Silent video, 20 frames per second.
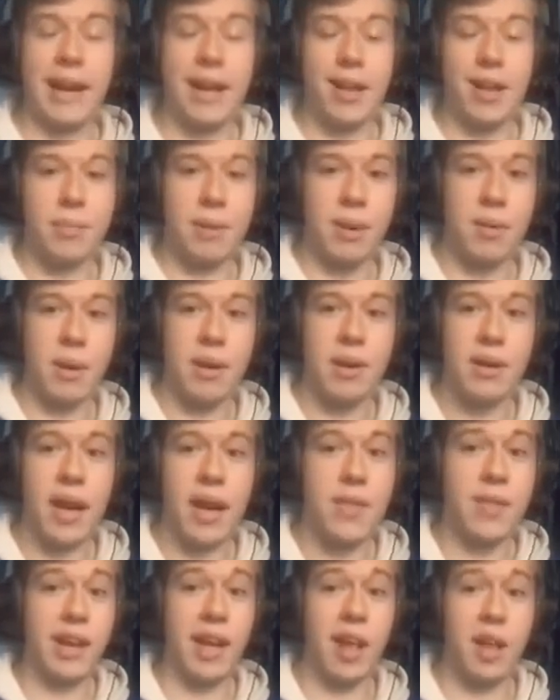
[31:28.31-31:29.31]
Alabama.
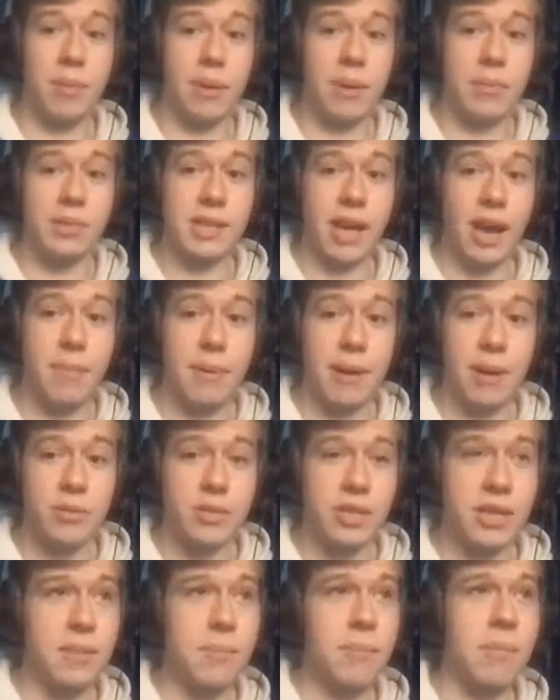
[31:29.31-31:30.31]
I think Alabama's got a better
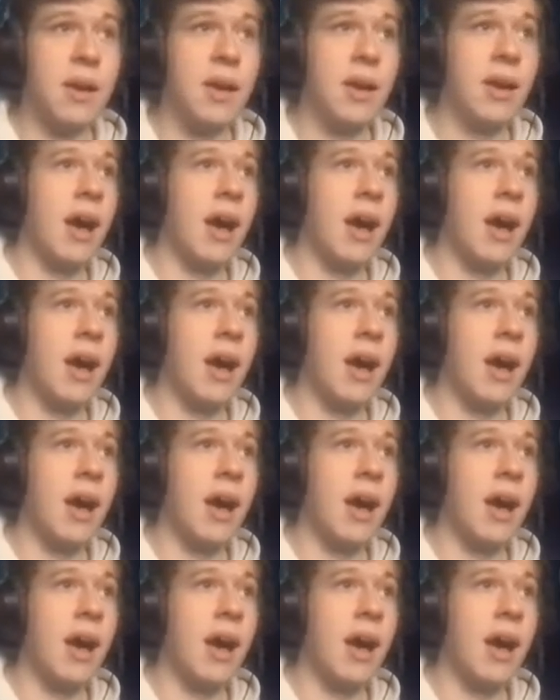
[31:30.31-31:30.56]
team.